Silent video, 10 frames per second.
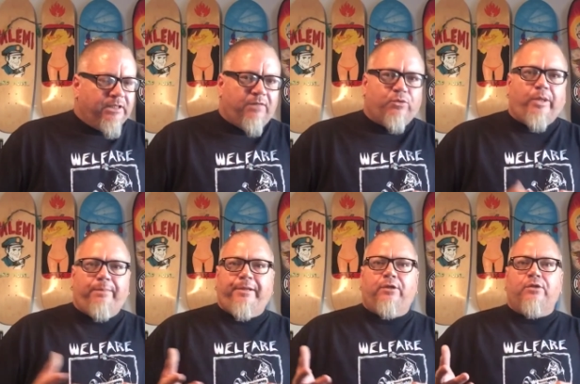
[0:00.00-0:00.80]
of
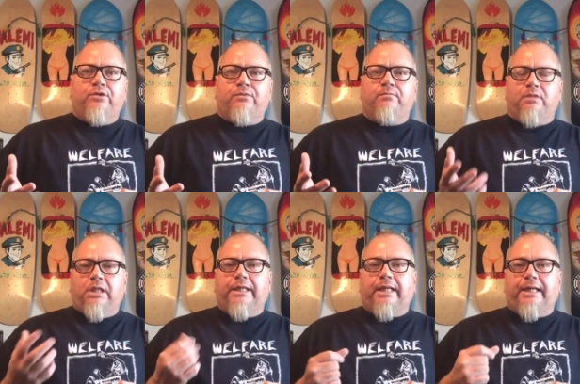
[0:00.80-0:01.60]
Duane Peters,
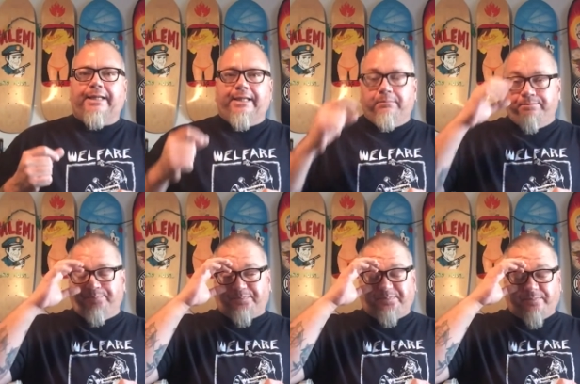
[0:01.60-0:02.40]
like I am,
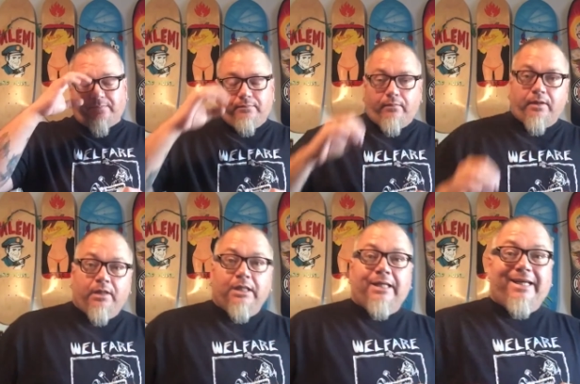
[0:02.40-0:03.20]

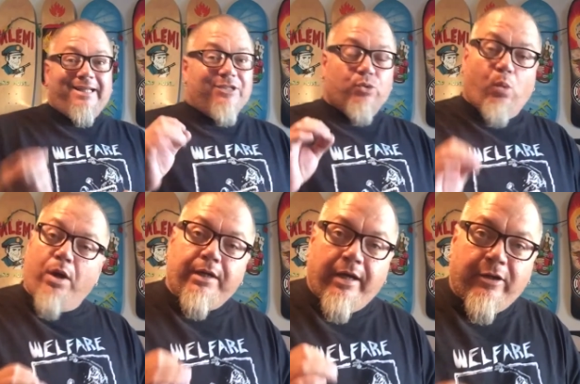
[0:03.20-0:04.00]
it is
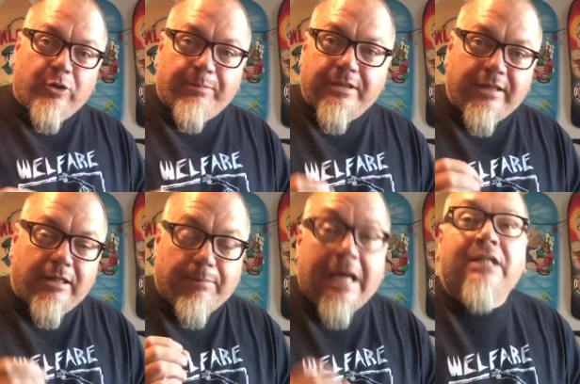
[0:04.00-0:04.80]

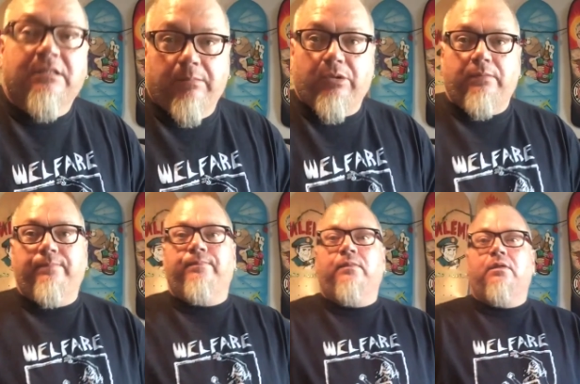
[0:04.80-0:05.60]
100% possible
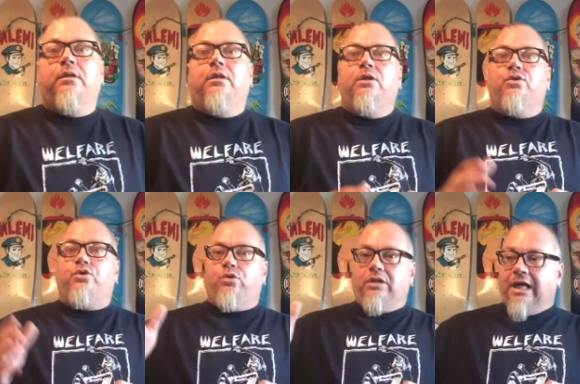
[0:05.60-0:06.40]

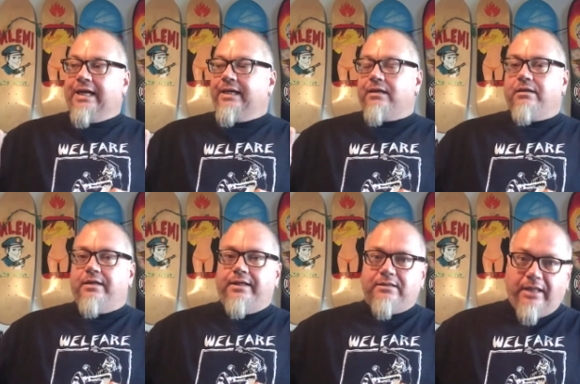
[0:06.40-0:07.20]
to like
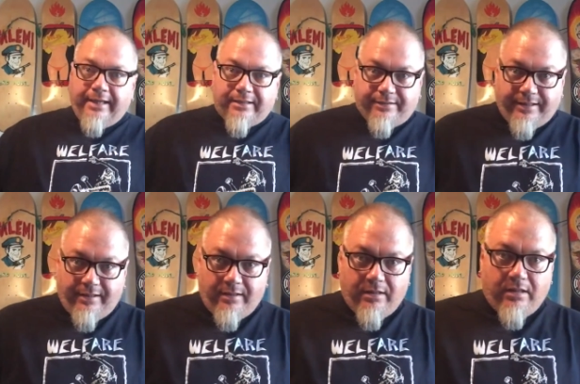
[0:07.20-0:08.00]
his legacy
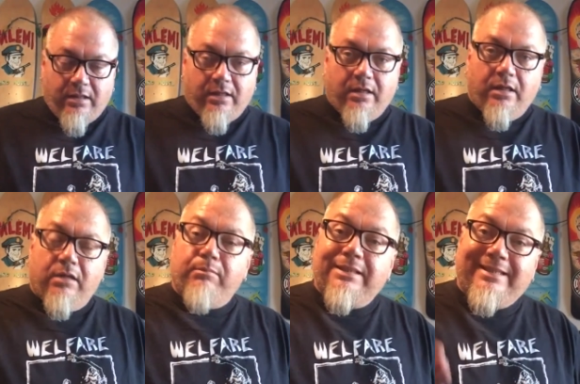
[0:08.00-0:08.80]

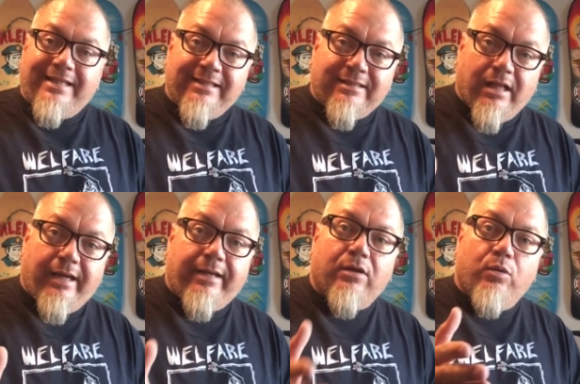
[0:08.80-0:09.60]
but
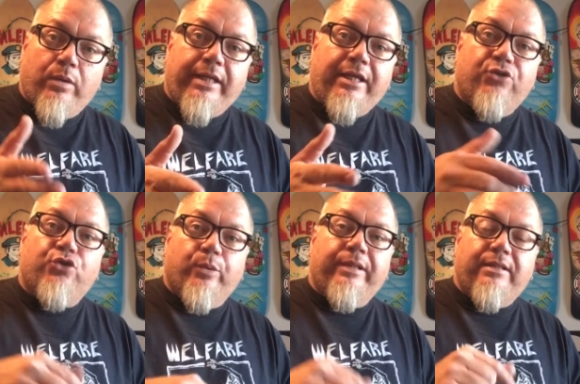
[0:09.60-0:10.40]
dislike what he is
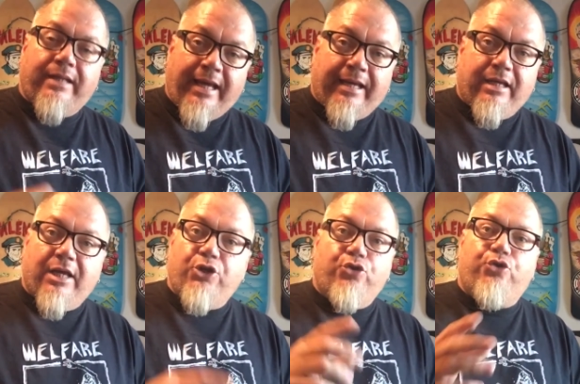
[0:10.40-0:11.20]
doing today.
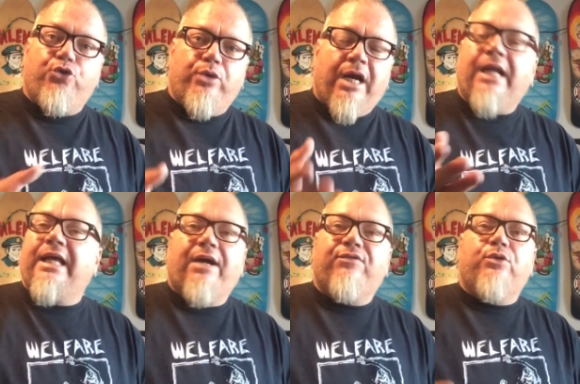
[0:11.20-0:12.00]
And you do not
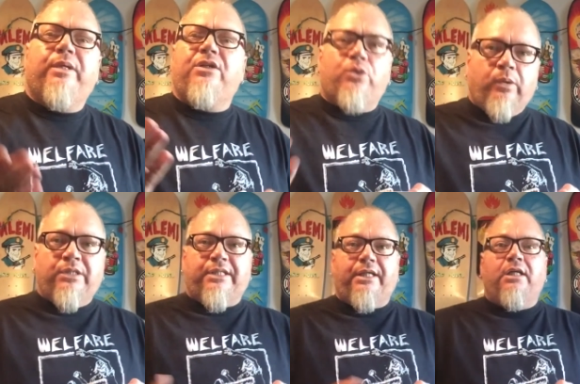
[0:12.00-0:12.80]
have to
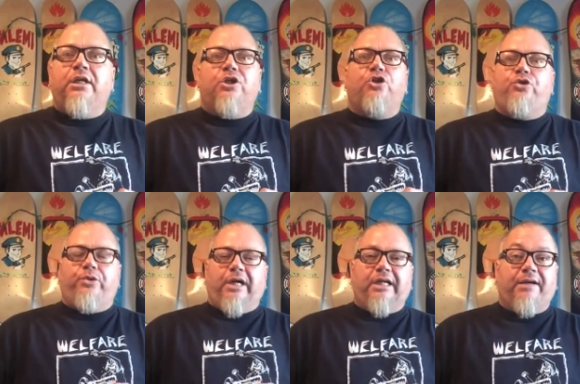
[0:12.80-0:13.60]
endorse it. You do not